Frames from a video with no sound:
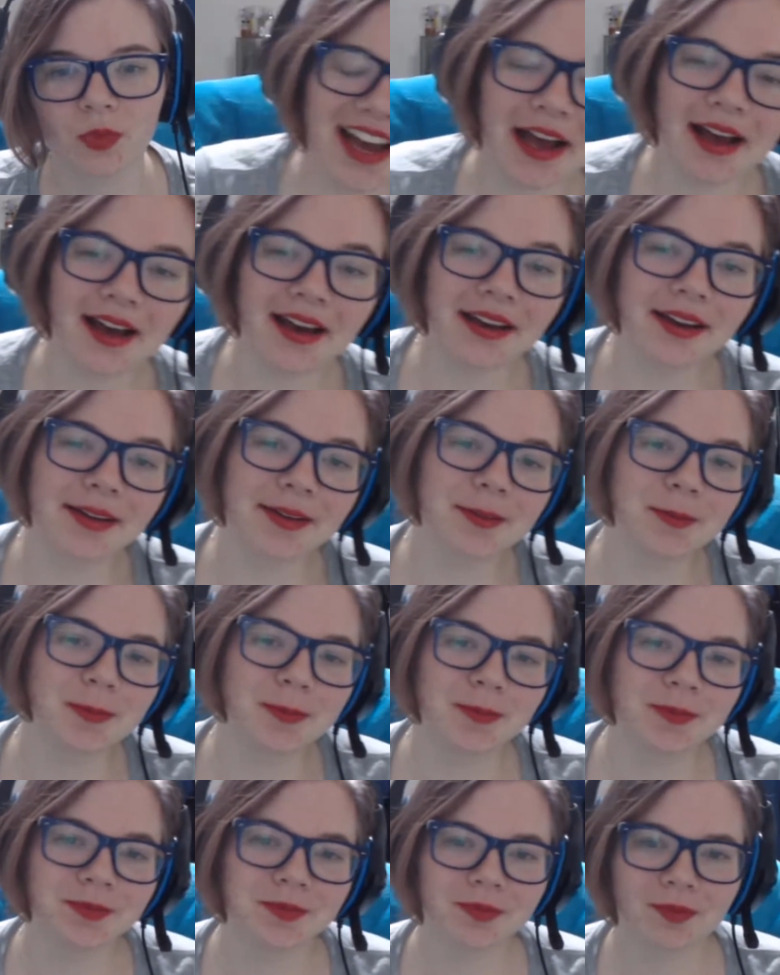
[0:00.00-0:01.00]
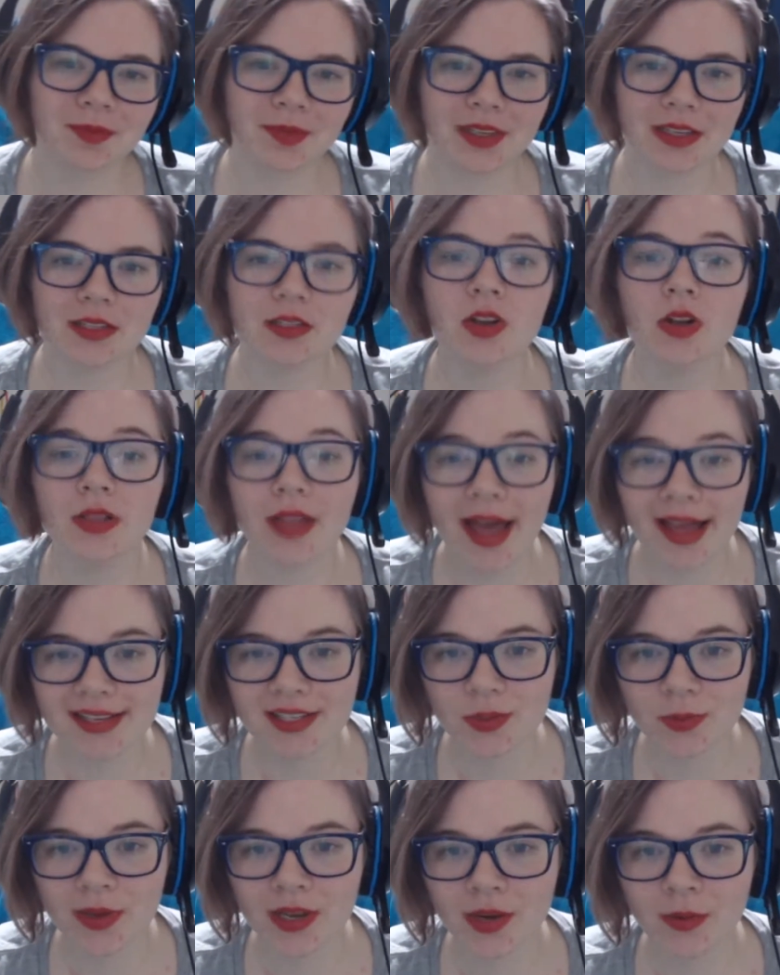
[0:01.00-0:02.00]
Um, so
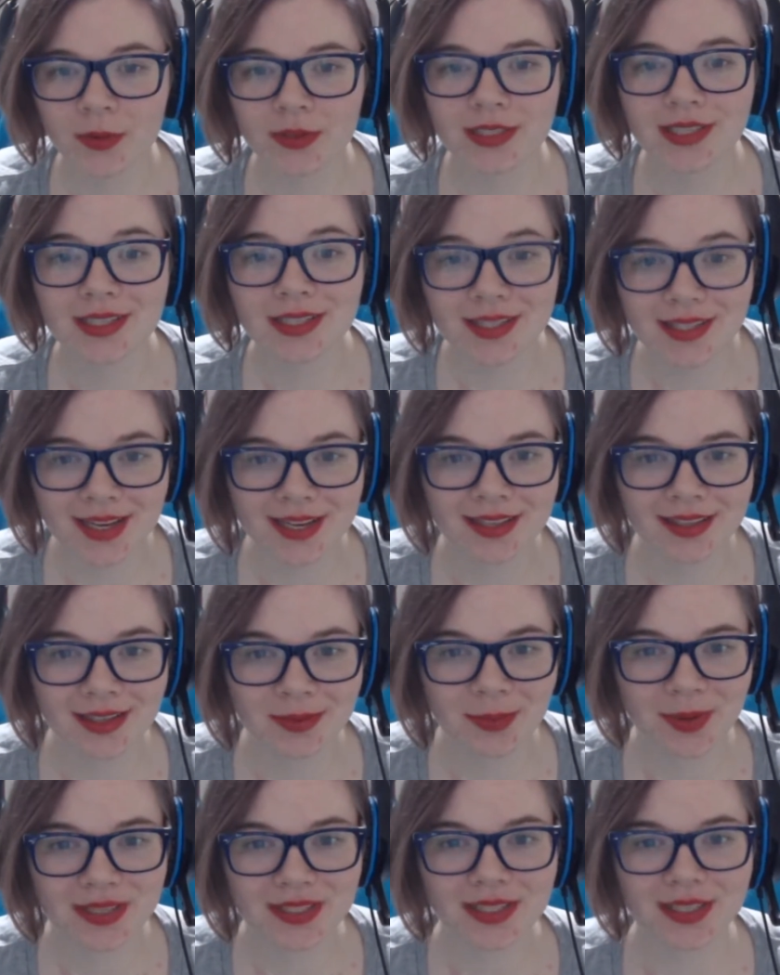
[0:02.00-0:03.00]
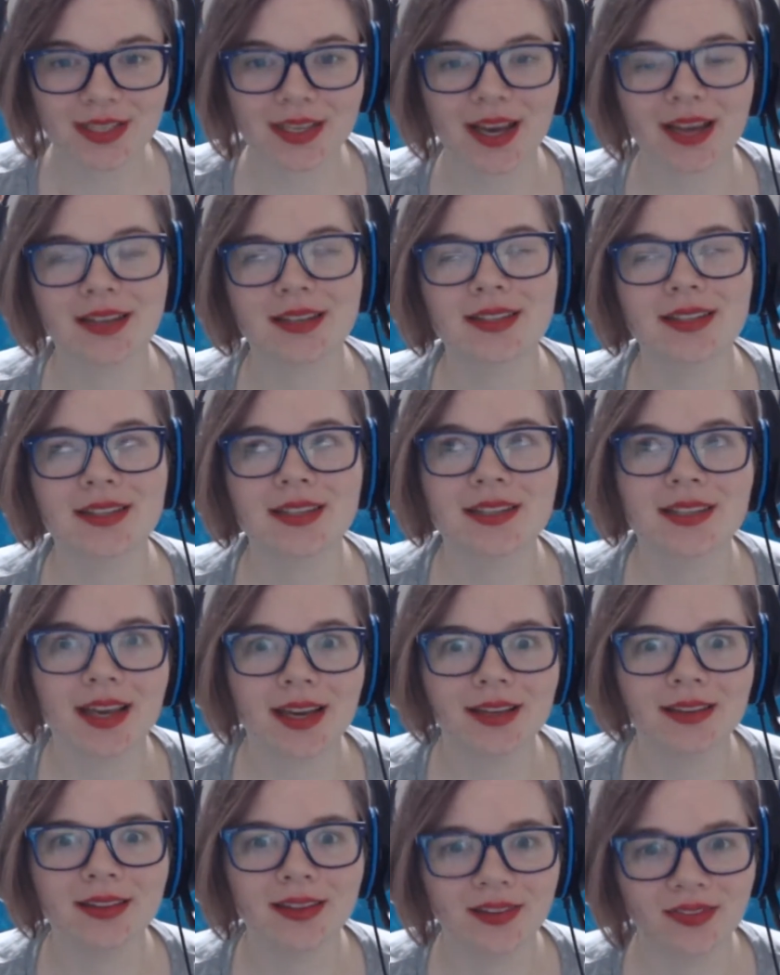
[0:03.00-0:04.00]
last week was insanely busy and
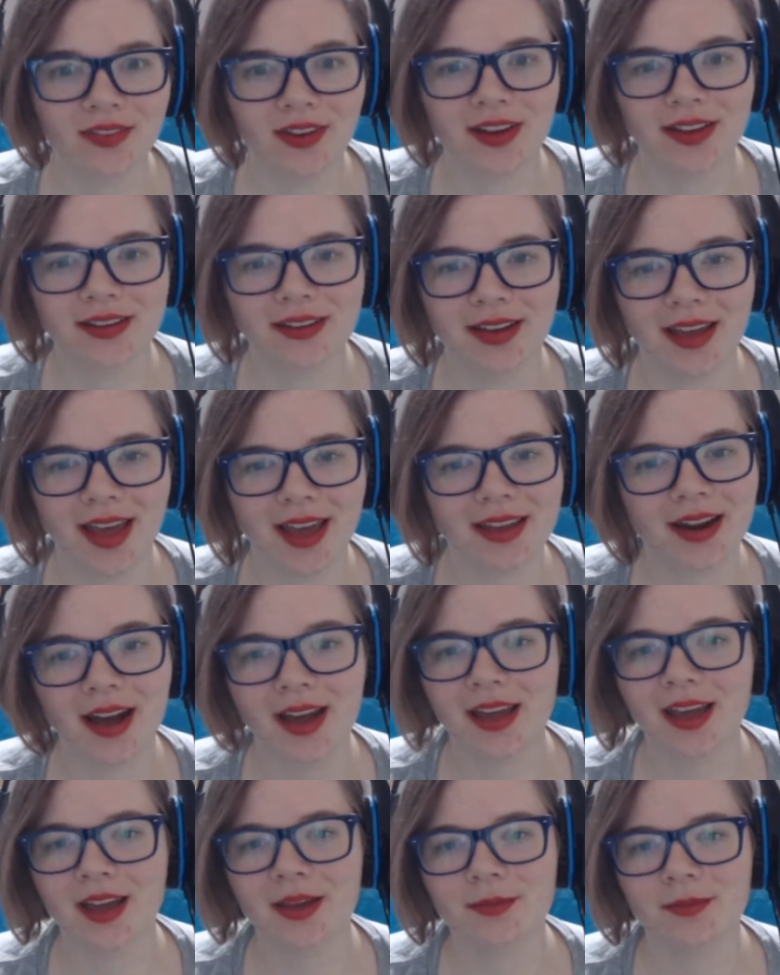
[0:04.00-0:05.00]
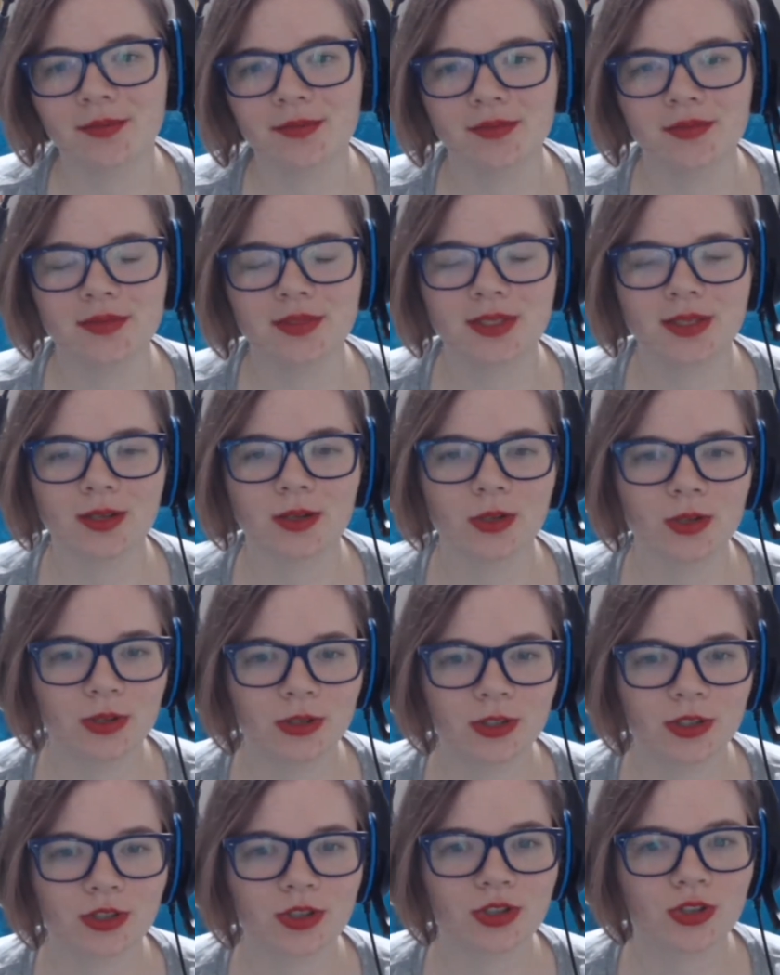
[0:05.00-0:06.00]
insanely fun and I am still
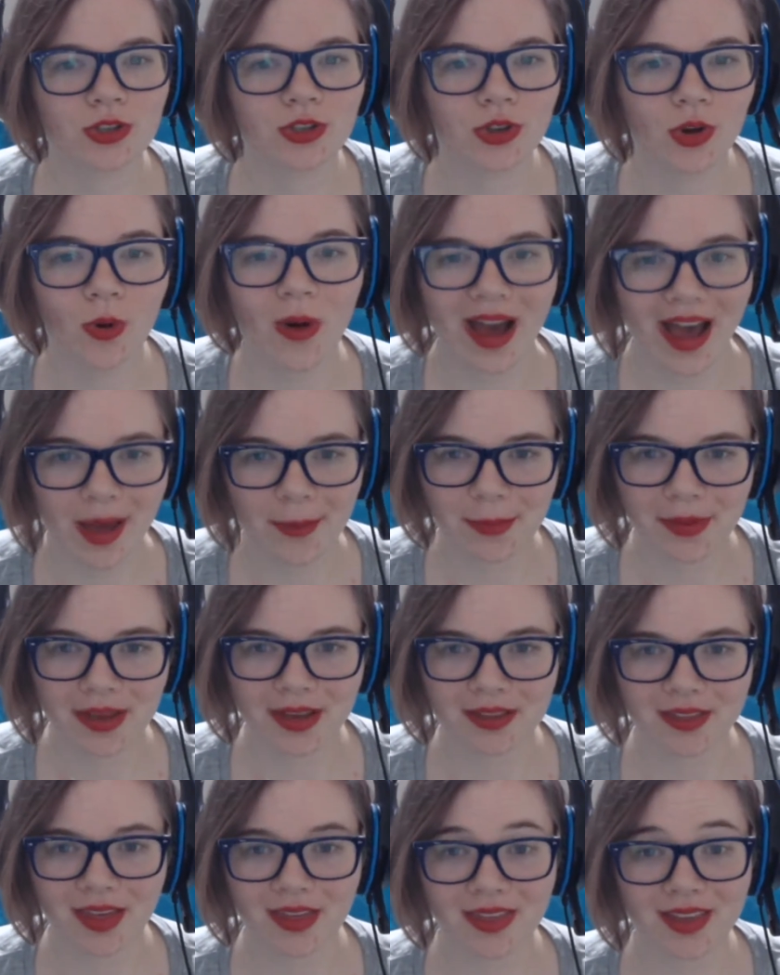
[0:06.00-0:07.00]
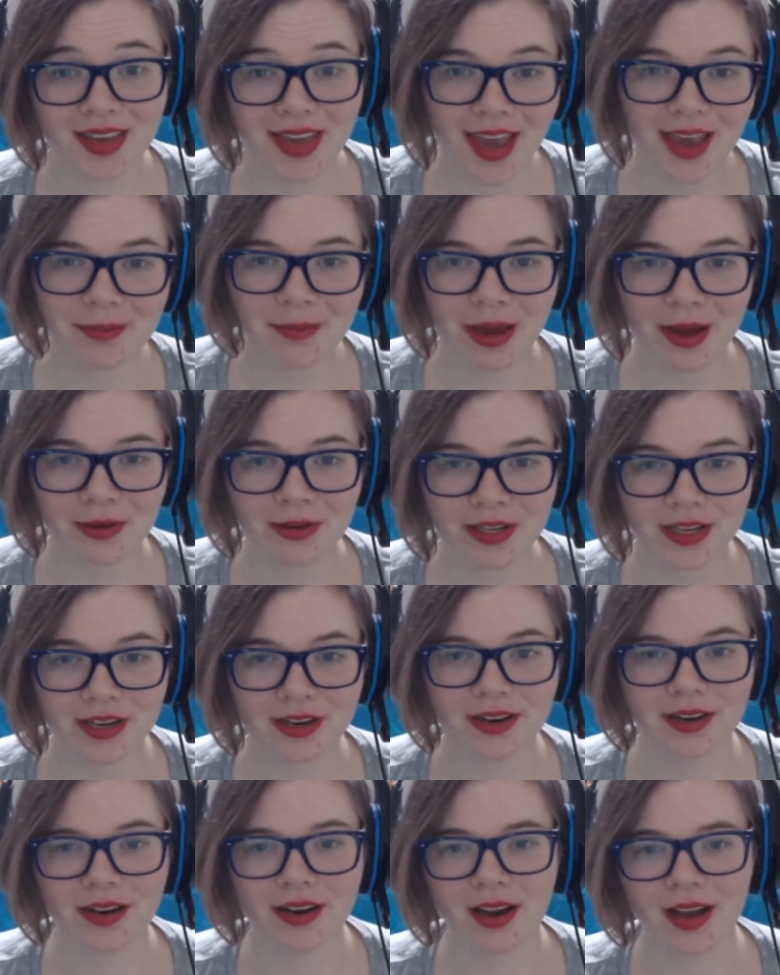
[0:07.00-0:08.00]
just so happy that they came out
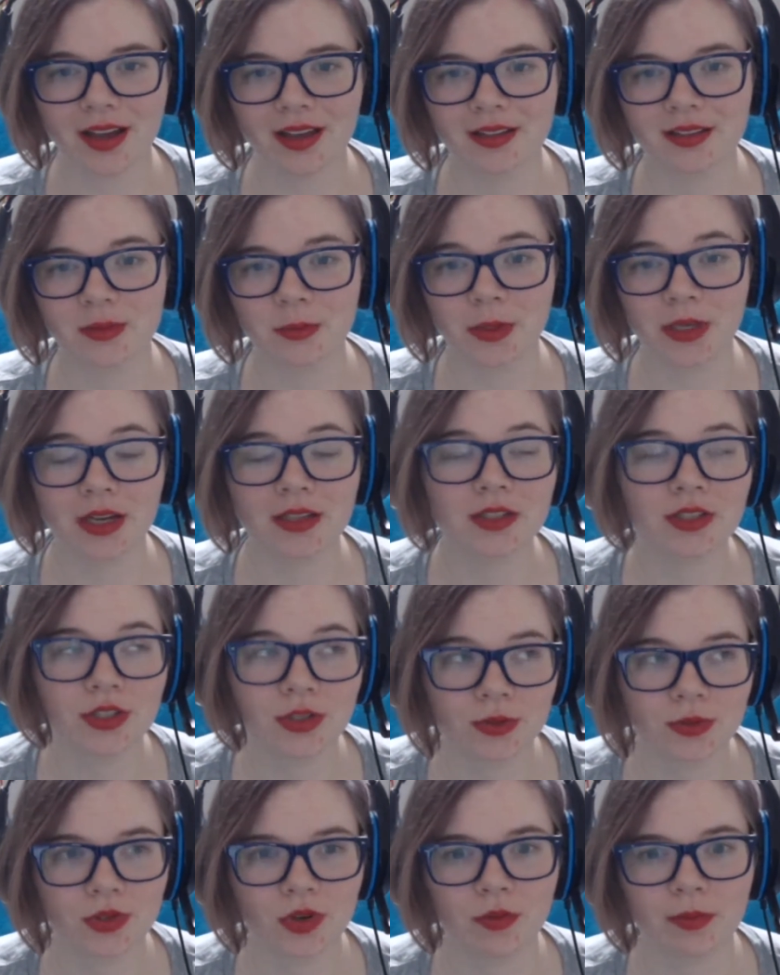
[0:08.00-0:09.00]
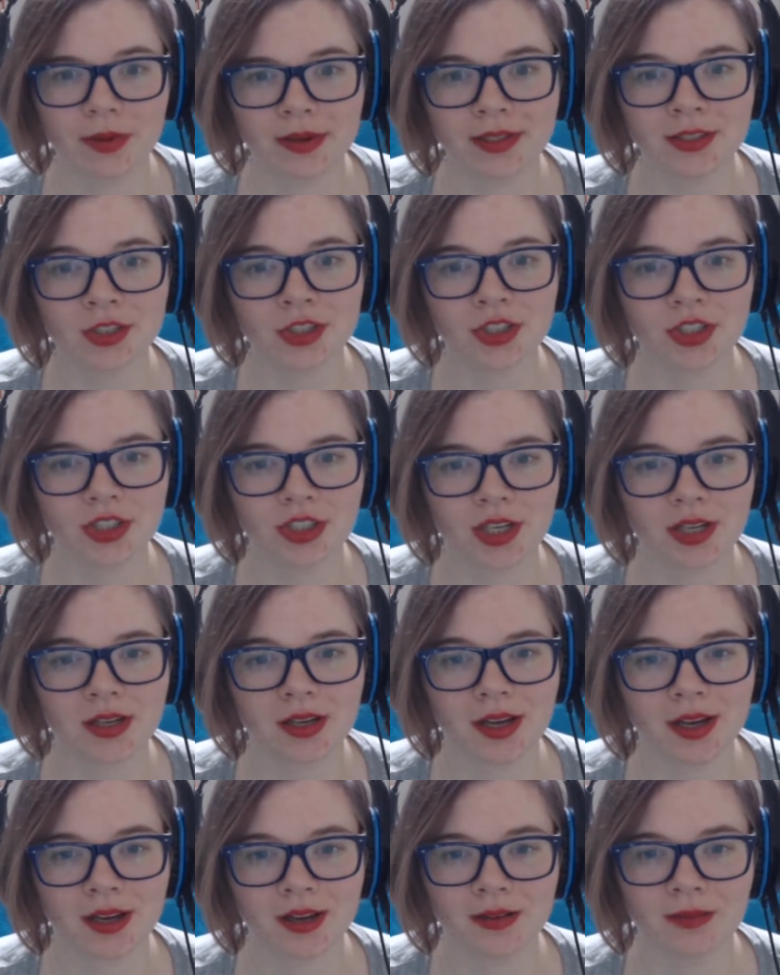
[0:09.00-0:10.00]
here and we got to do so much.
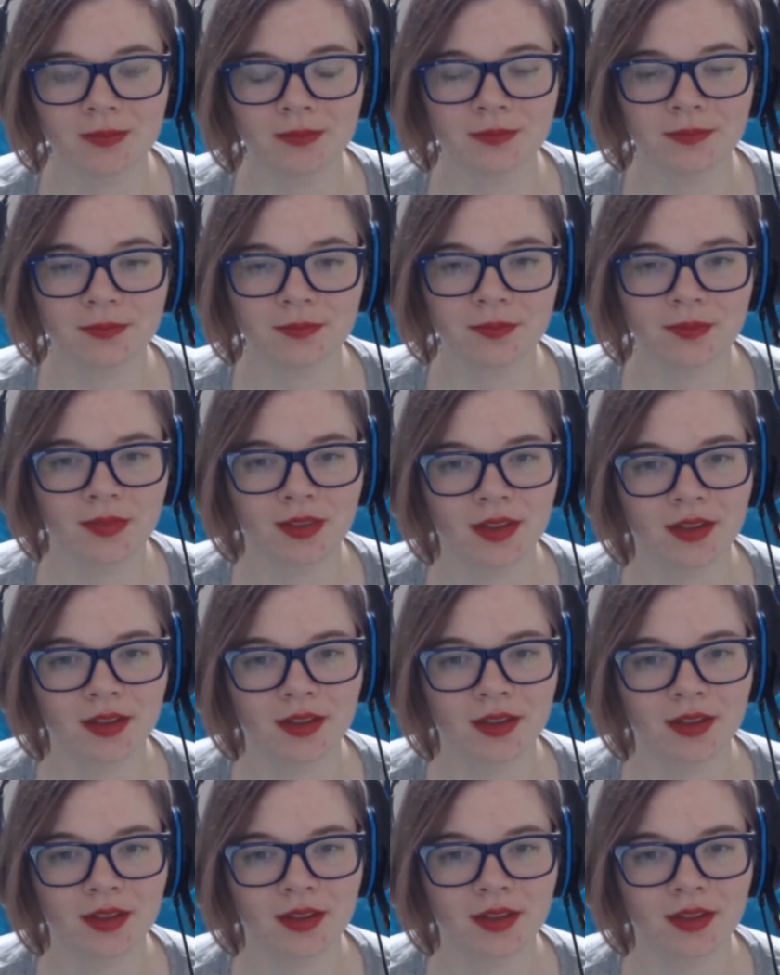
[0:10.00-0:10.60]
Um,